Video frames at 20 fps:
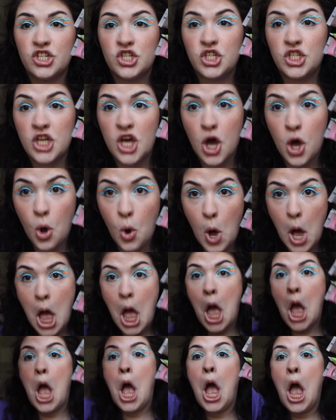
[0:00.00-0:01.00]
so
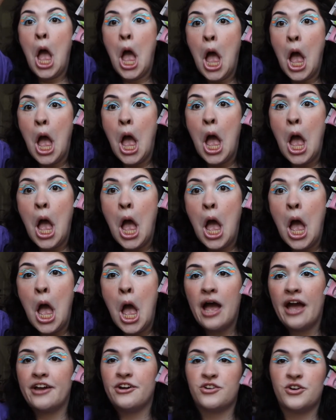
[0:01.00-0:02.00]

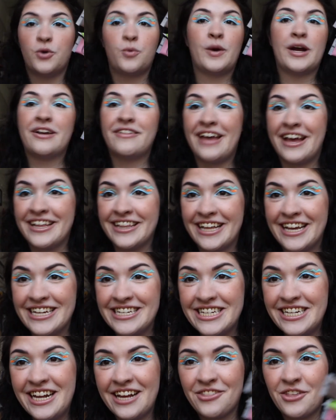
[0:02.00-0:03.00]
I don't know where that
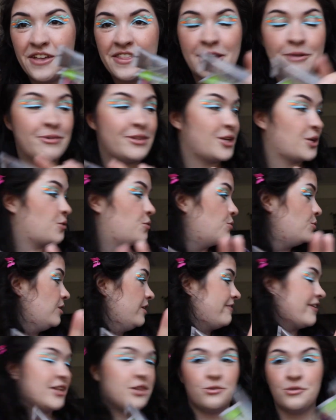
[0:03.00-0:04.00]
landed. I thought that would look
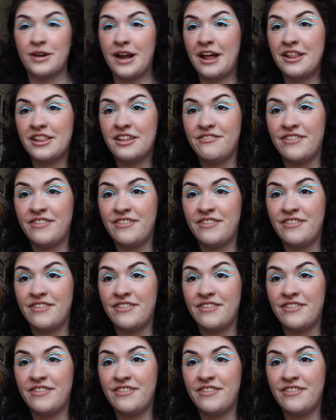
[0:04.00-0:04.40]
cool if I threw it out of the